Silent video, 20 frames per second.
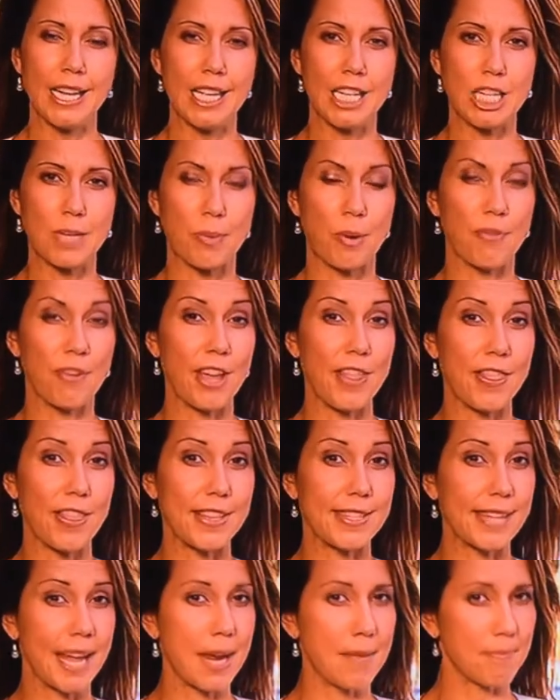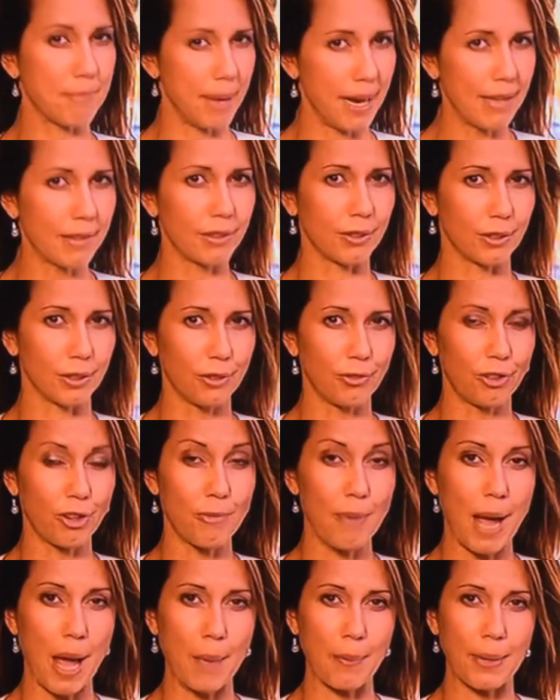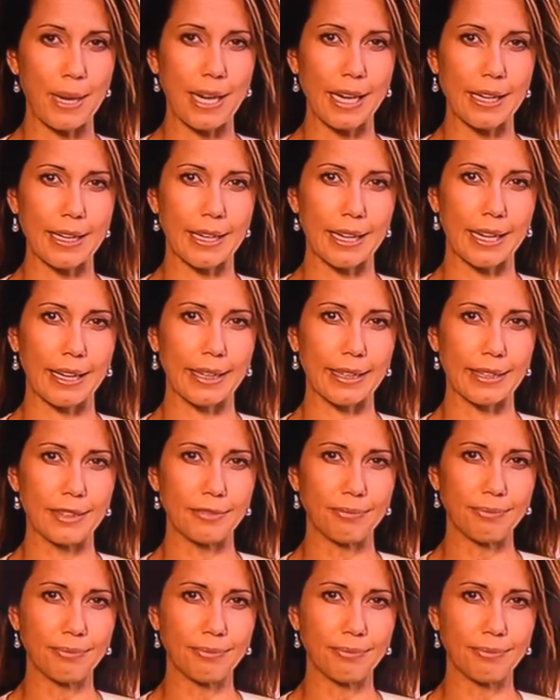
to prevent the same bungle from happening again.